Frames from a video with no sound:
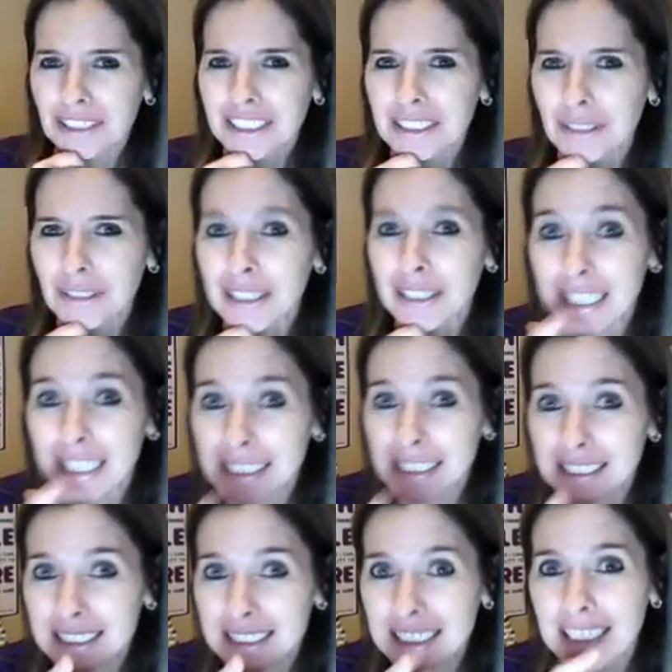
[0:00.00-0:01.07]
so I can
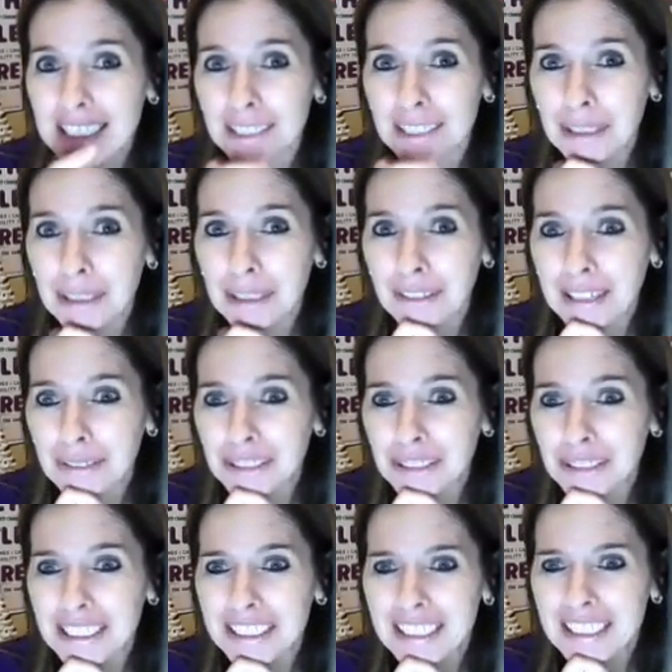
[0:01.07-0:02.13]
see what you're
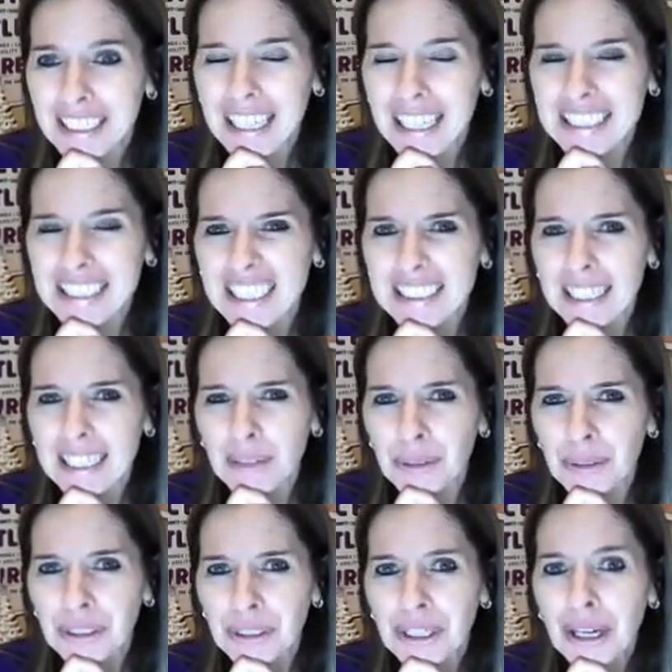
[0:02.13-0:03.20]
counting as they sound.
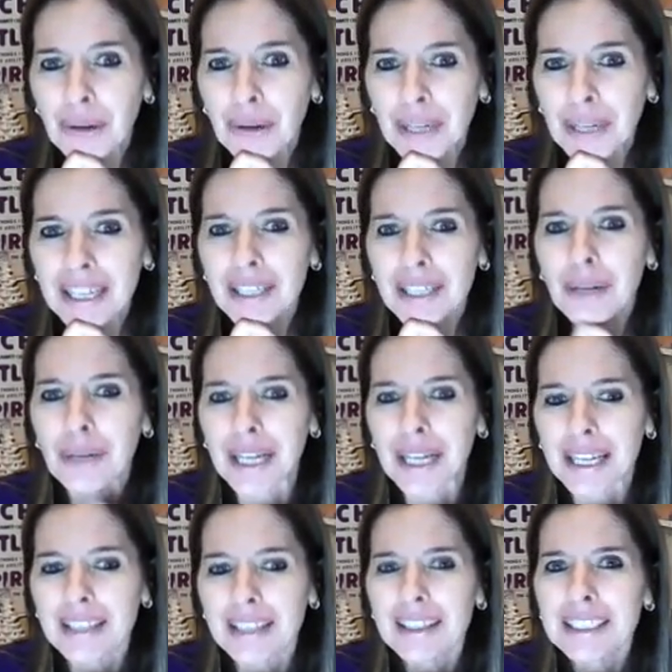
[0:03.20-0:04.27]
Okay, go
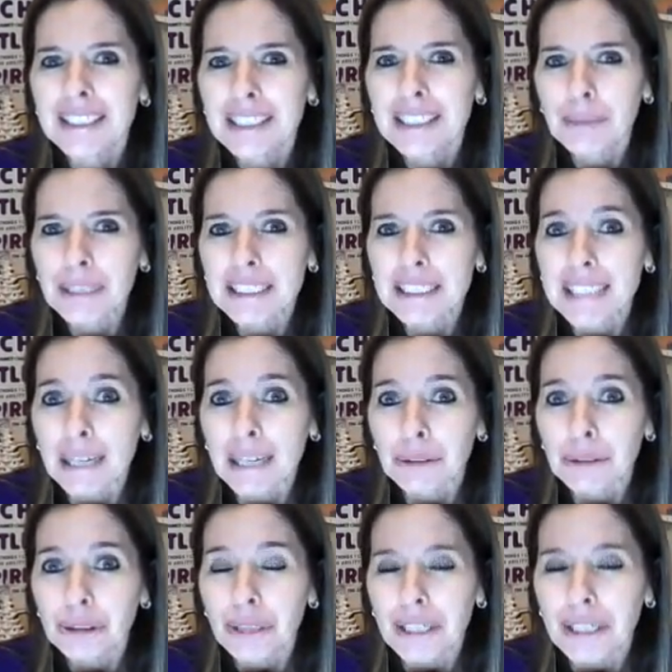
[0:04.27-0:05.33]
ahead. Tell me the
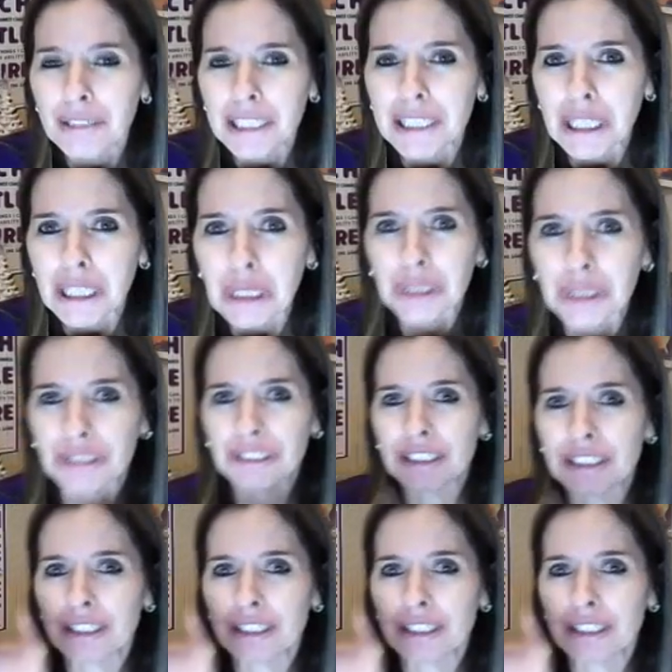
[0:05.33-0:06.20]
sounds you hear in learn.